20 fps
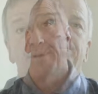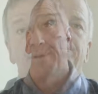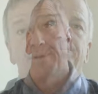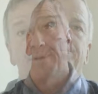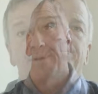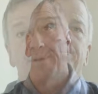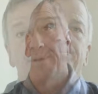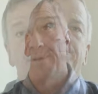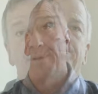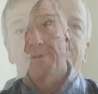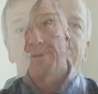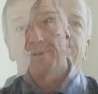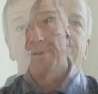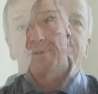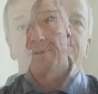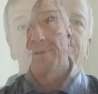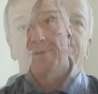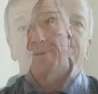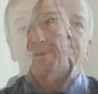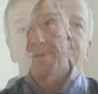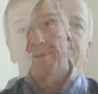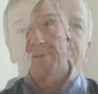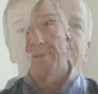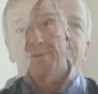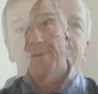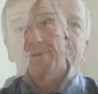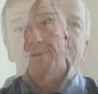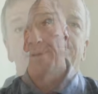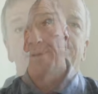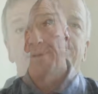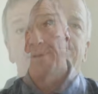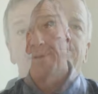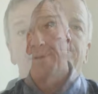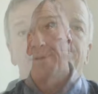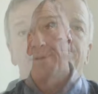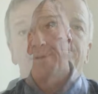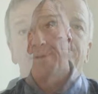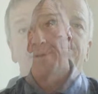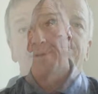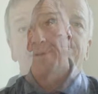
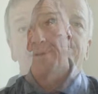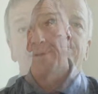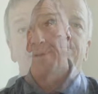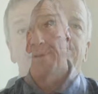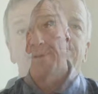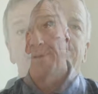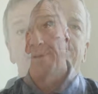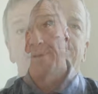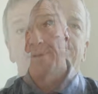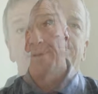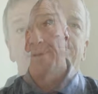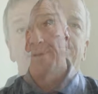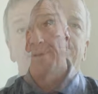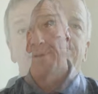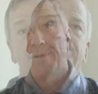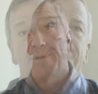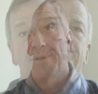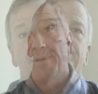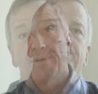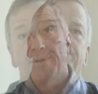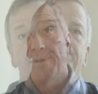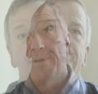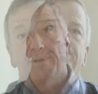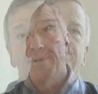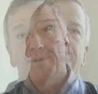This person isn't speaking.